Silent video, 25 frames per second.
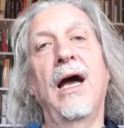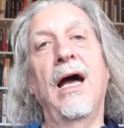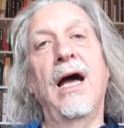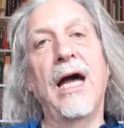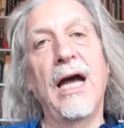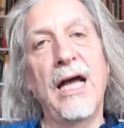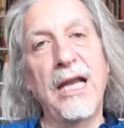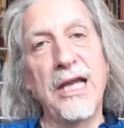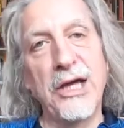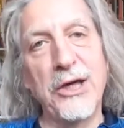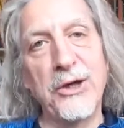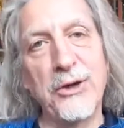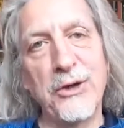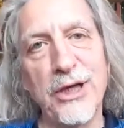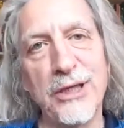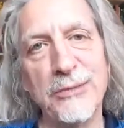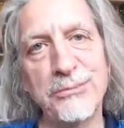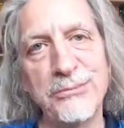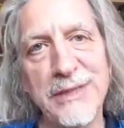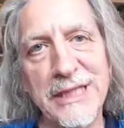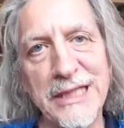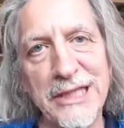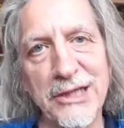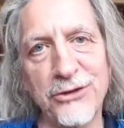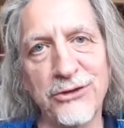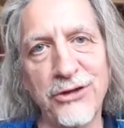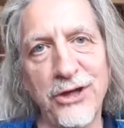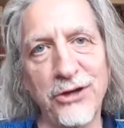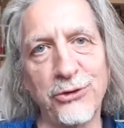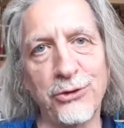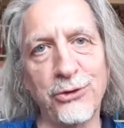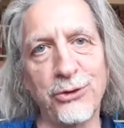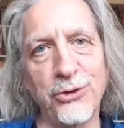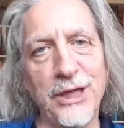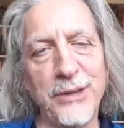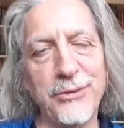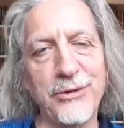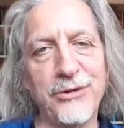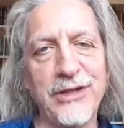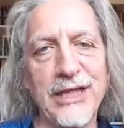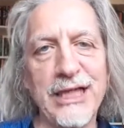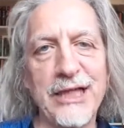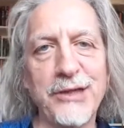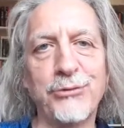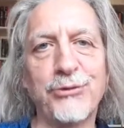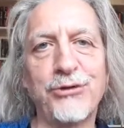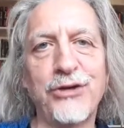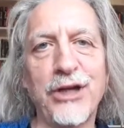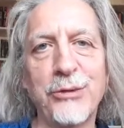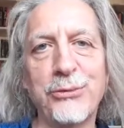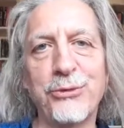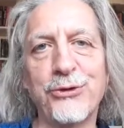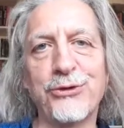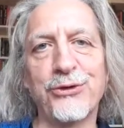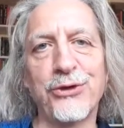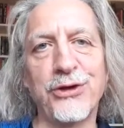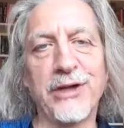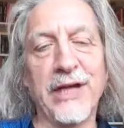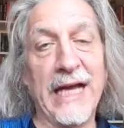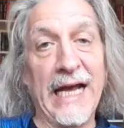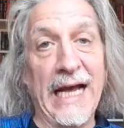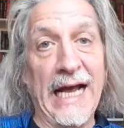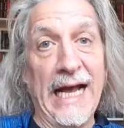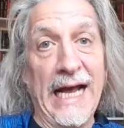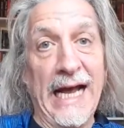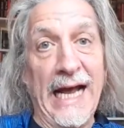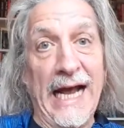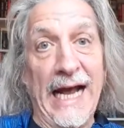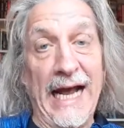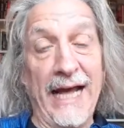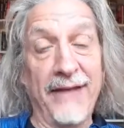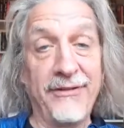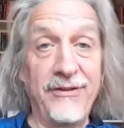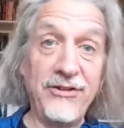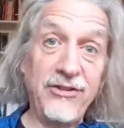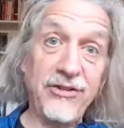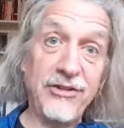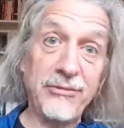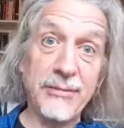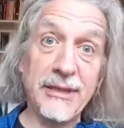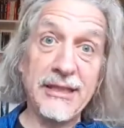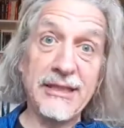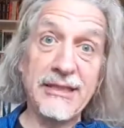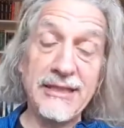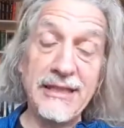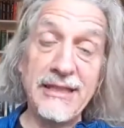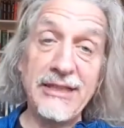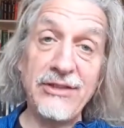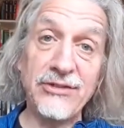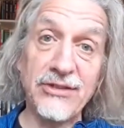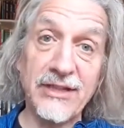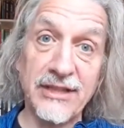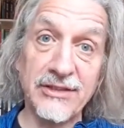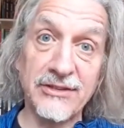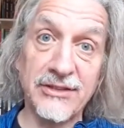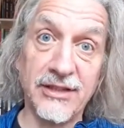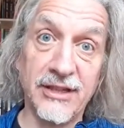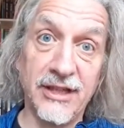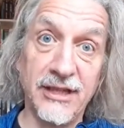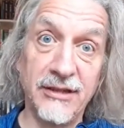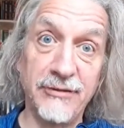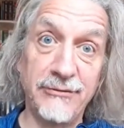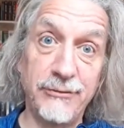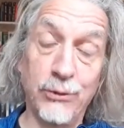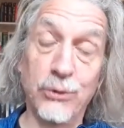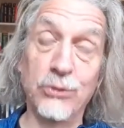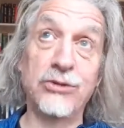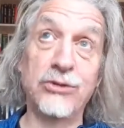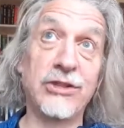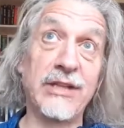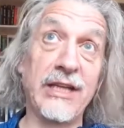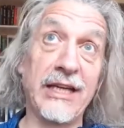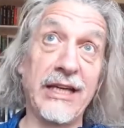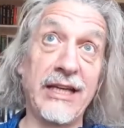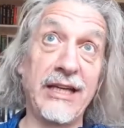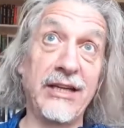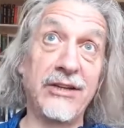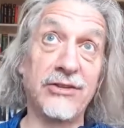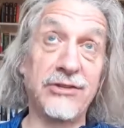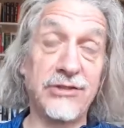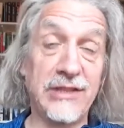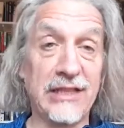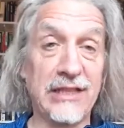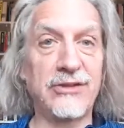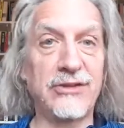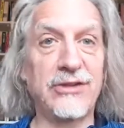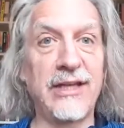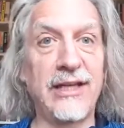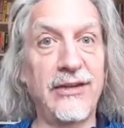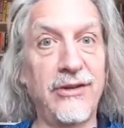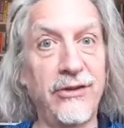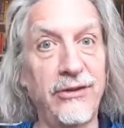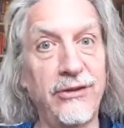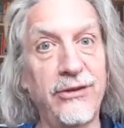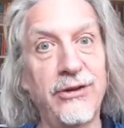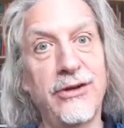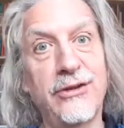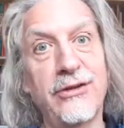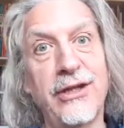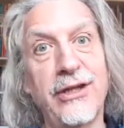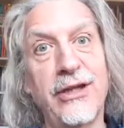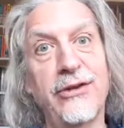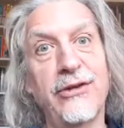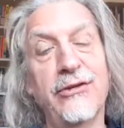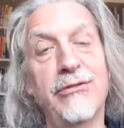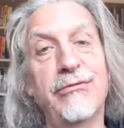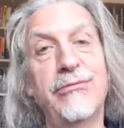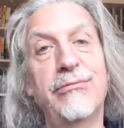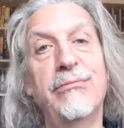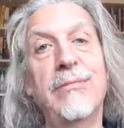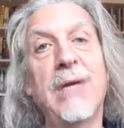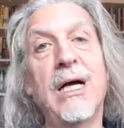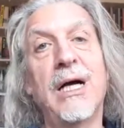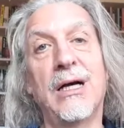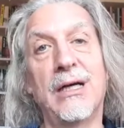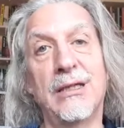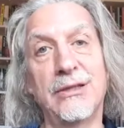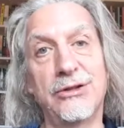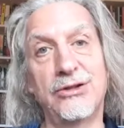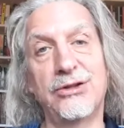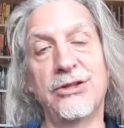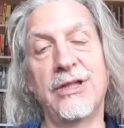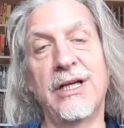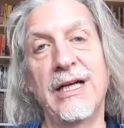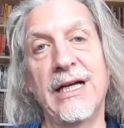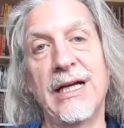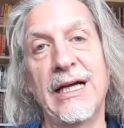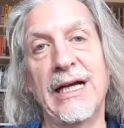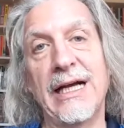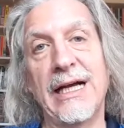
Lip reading: Hello, I'm Nicholas Henshall, I'm the Dean of Chelmsford, and this is my Dean's letter for today, Saturday the 13th of March.